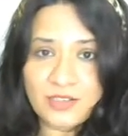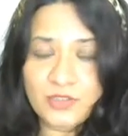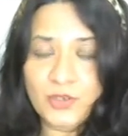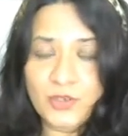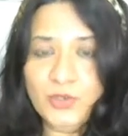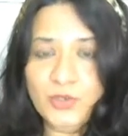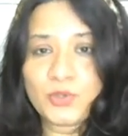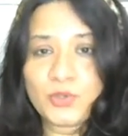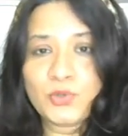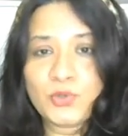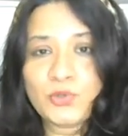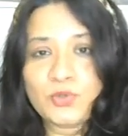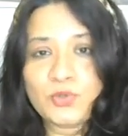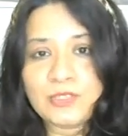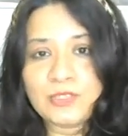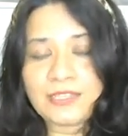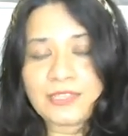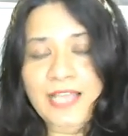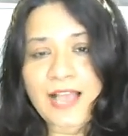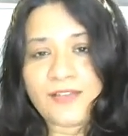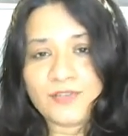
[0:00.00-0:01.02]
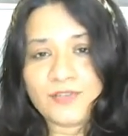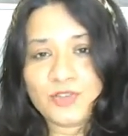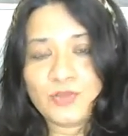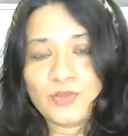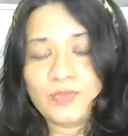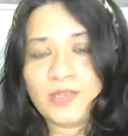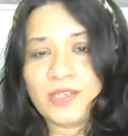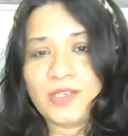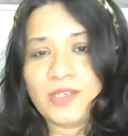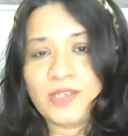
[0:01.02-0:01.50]
your tools have to
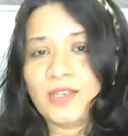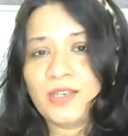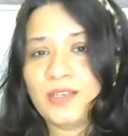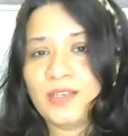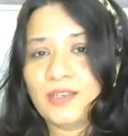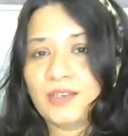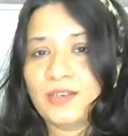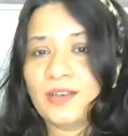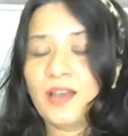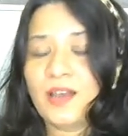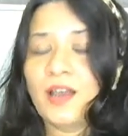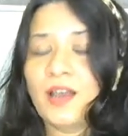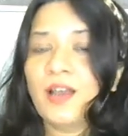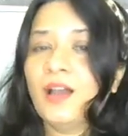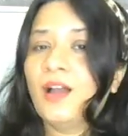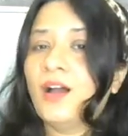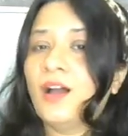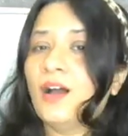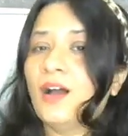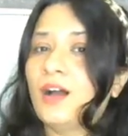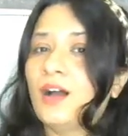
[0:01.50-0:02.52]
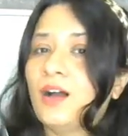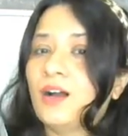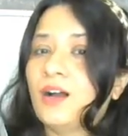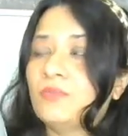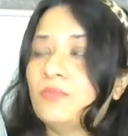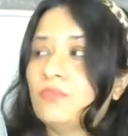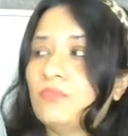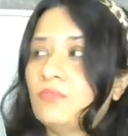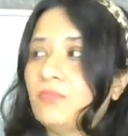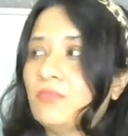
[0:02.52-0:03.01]
be in
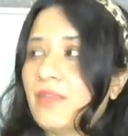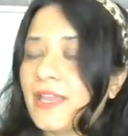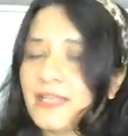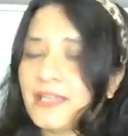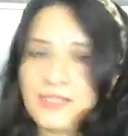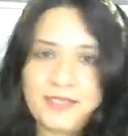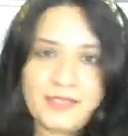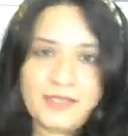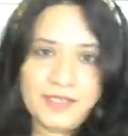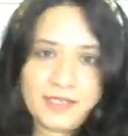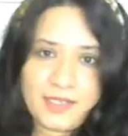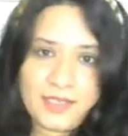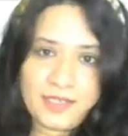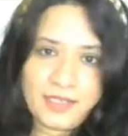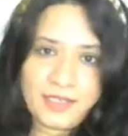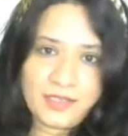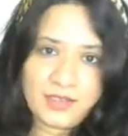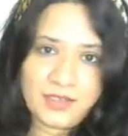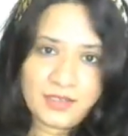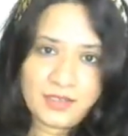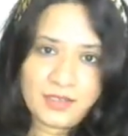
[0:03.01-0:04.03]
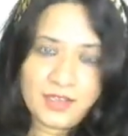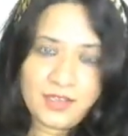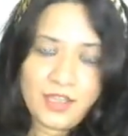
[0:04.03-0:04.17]
excellent condition.